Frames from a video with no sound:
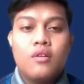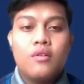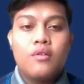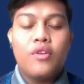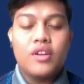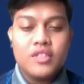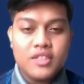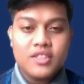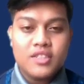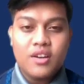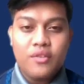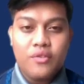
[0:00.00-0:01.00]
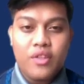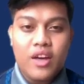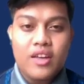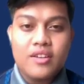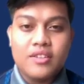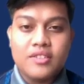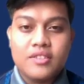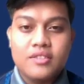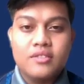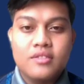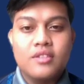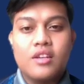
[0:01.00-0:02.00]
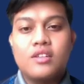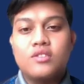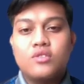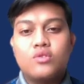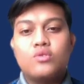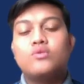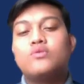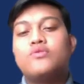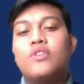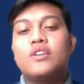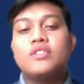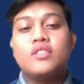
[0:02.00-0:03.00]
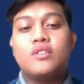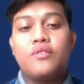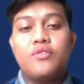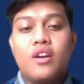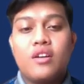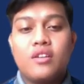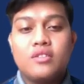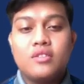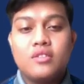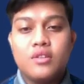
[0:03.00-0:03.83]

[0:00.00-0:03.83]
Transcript: Function of the iris. There are two functions of the iris.